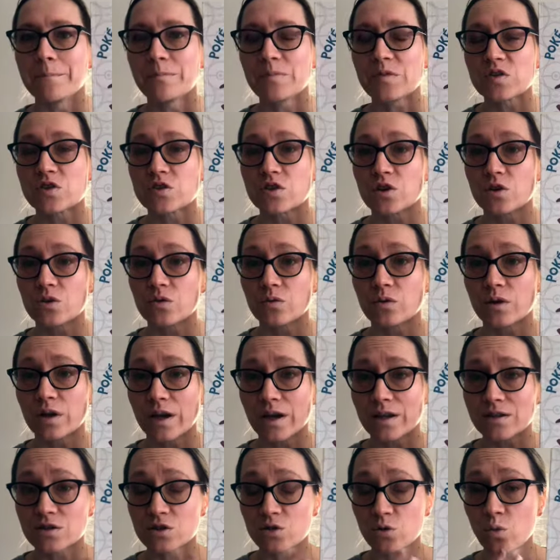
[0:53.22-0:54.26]
So
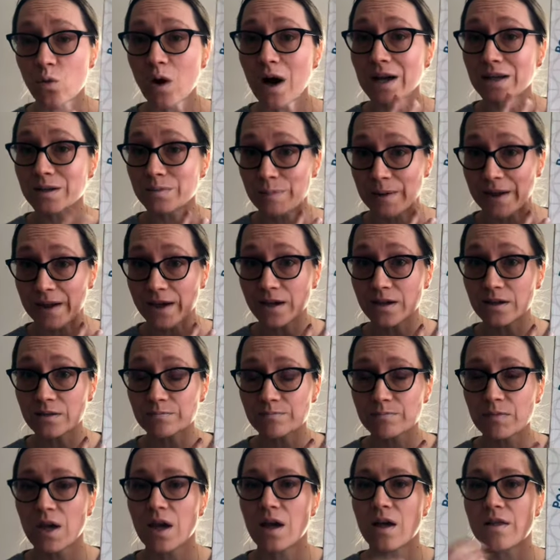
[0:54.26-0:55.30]
it's quite big.
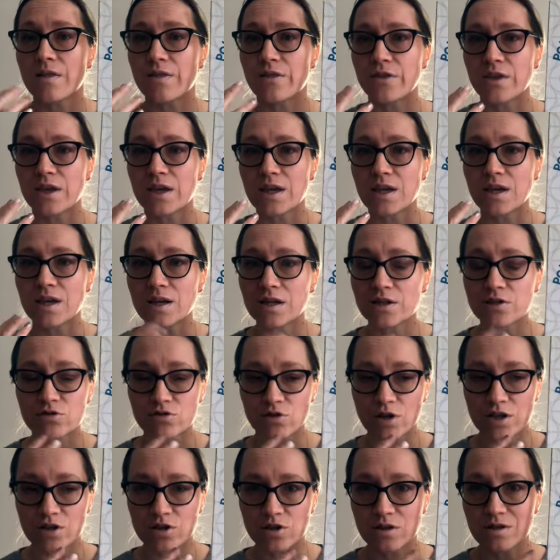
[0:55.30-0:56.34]
The
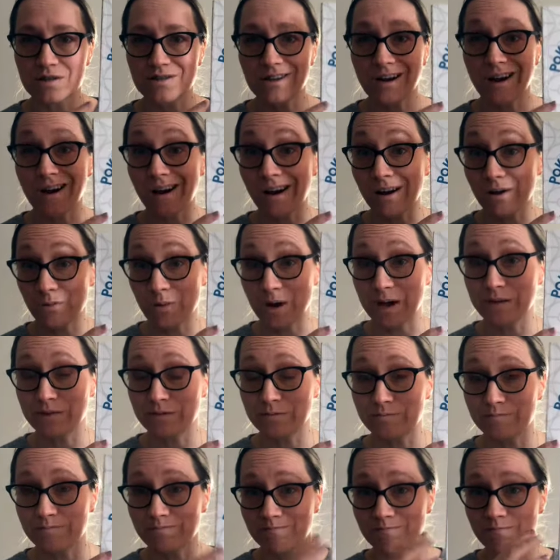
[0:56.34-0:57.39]
illustrations are quite
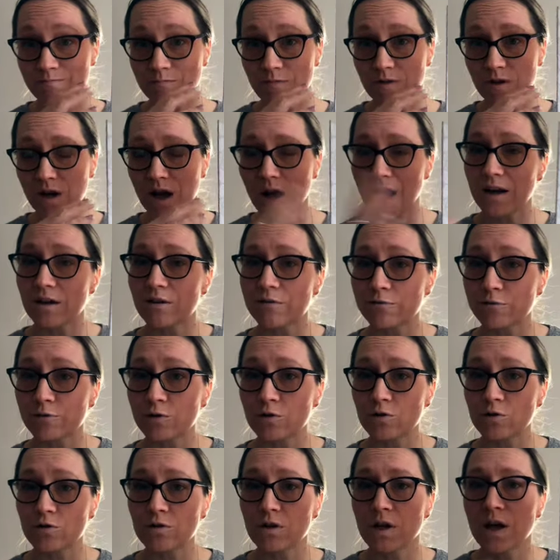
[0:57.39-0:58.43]

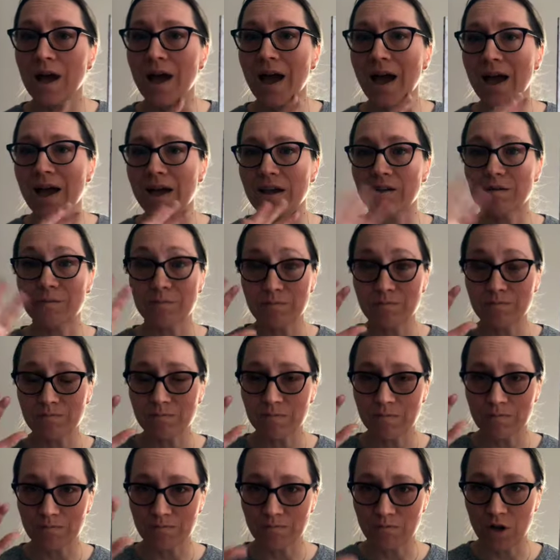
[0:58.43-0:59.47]
colorful and
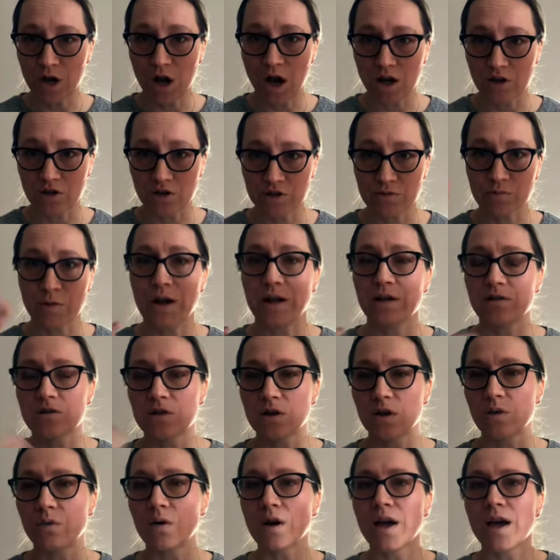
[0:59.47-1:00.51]
large as well.
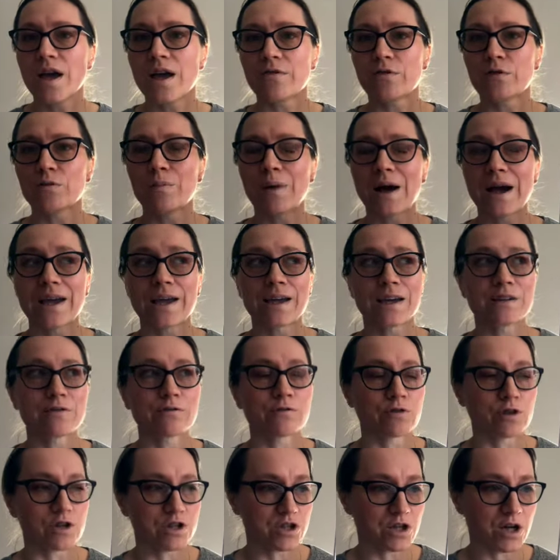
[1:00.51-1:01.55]
So if you're buying it
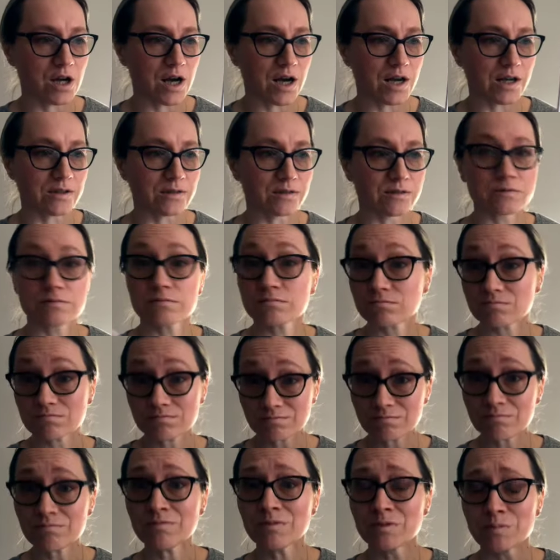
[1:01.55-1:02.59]
for a child,
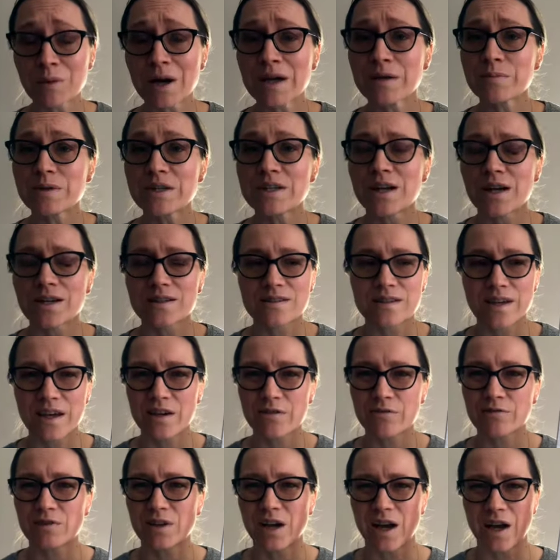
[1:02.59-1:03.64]
it might be a nice gift.